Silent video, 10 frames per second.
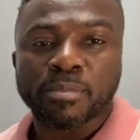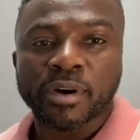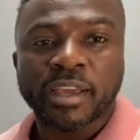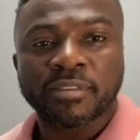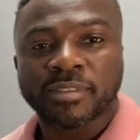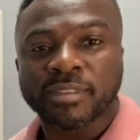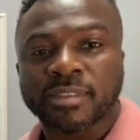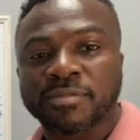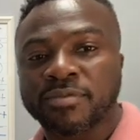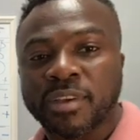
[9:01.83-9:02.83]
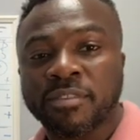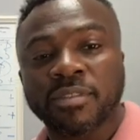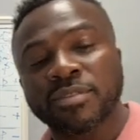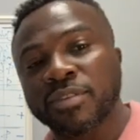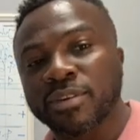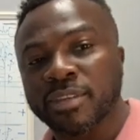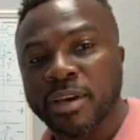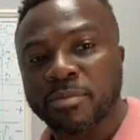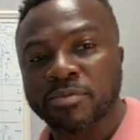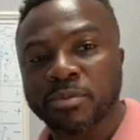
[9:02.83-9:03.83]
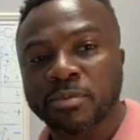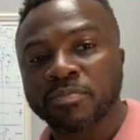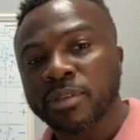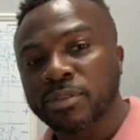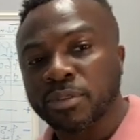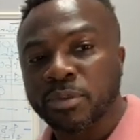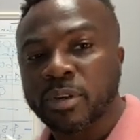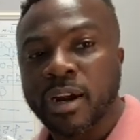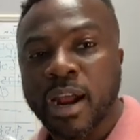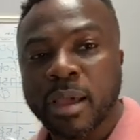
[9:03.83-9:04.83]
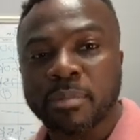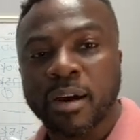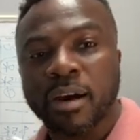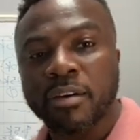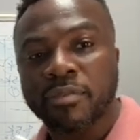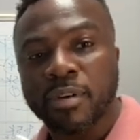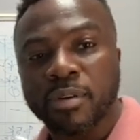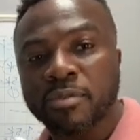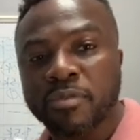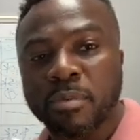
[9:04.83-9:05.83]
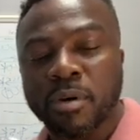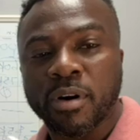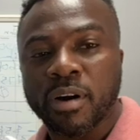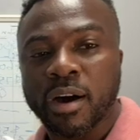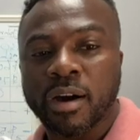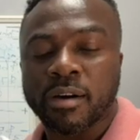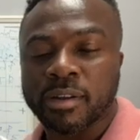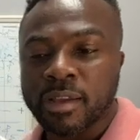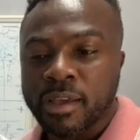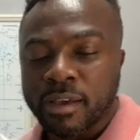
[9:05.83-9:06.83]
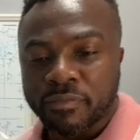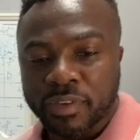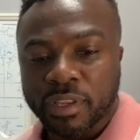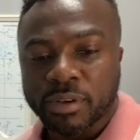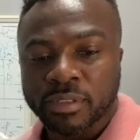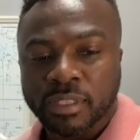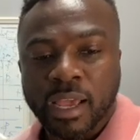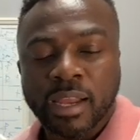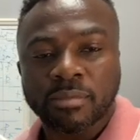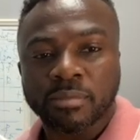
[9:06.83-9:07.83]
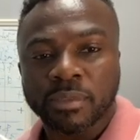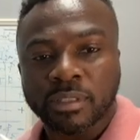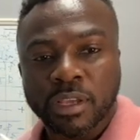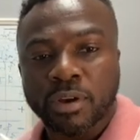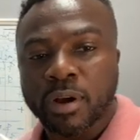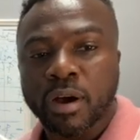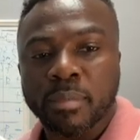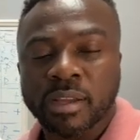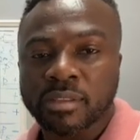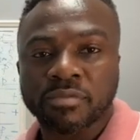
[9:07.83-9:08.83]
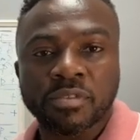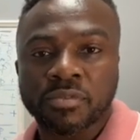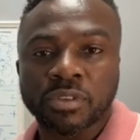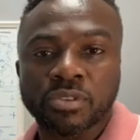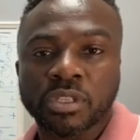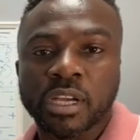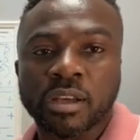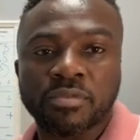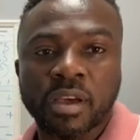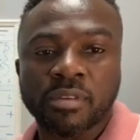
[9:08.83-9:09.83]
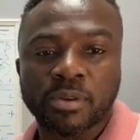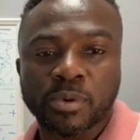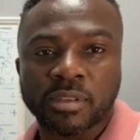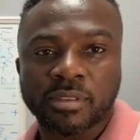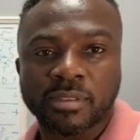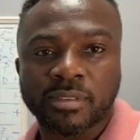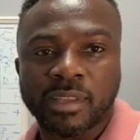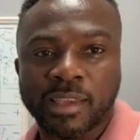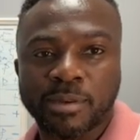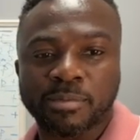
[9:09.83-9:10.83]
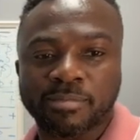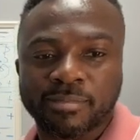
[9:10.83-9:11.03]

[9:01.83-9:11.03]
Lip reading: But if this video is helpful, subscribe, follow for more videos, and send your comment, and feel free to reach out if you have any questions. Thank you.